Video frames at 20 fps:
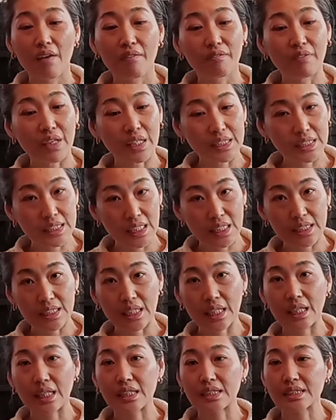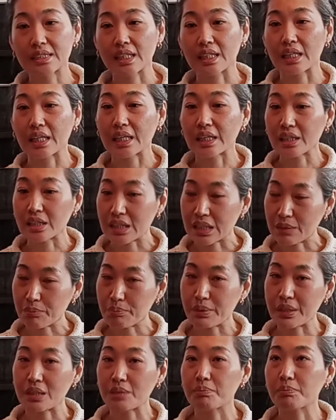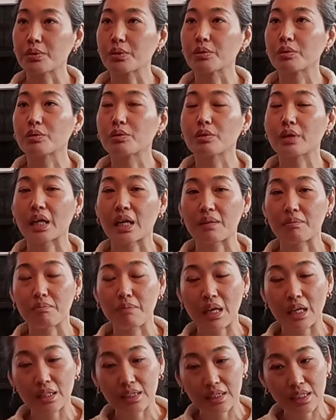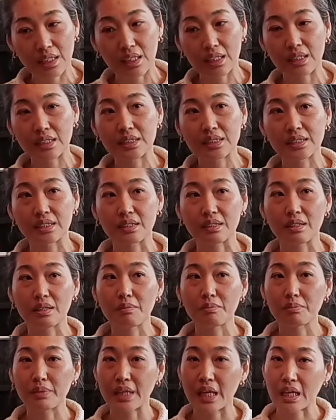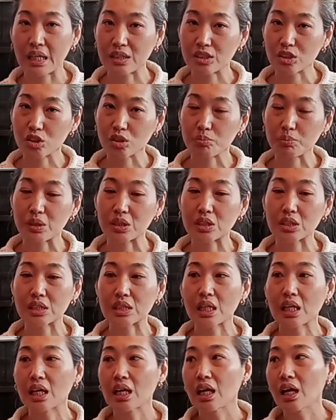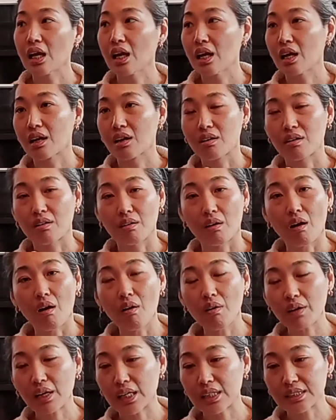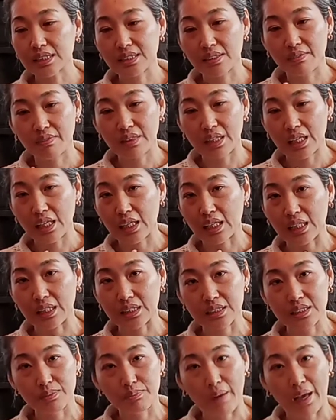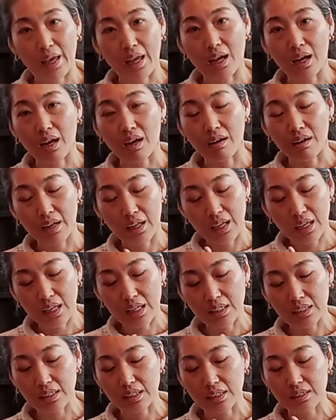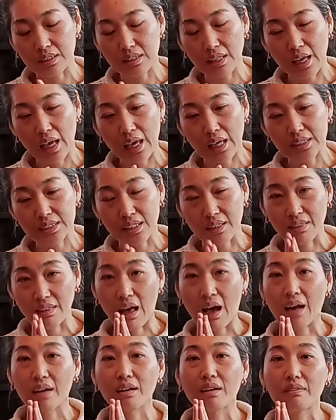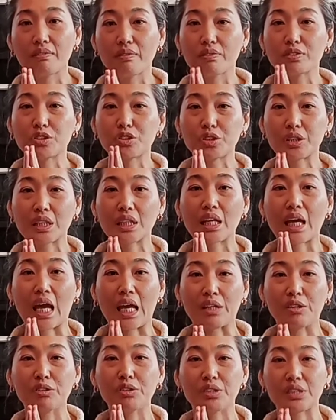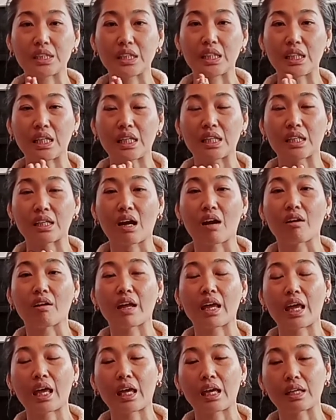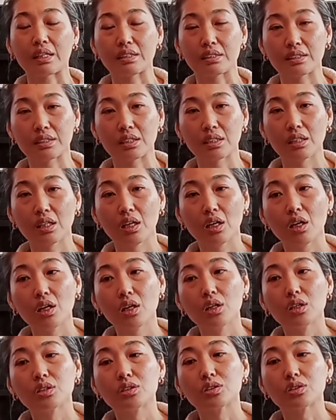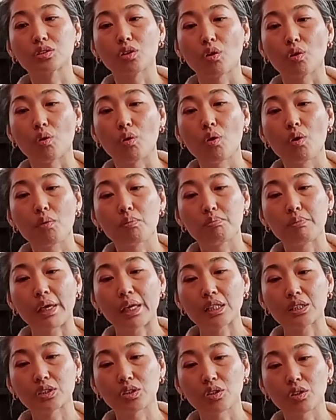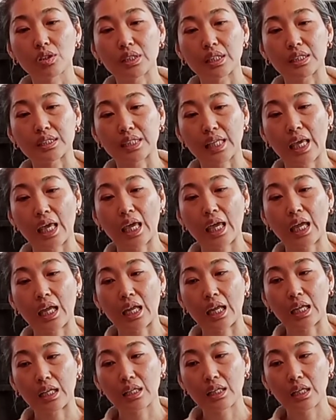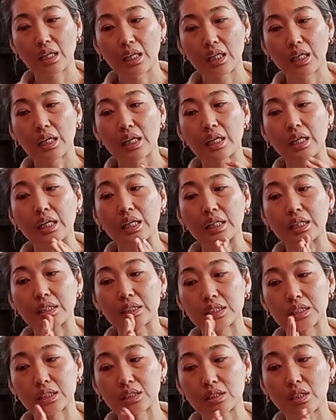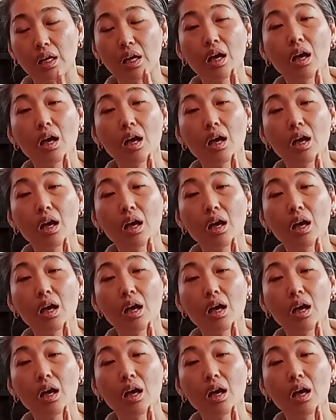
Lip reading: fixing things and healing people and make things and play instruments or all kinds of things by our hand, and it has a lot of chi energy in our hand. So make sure this hand is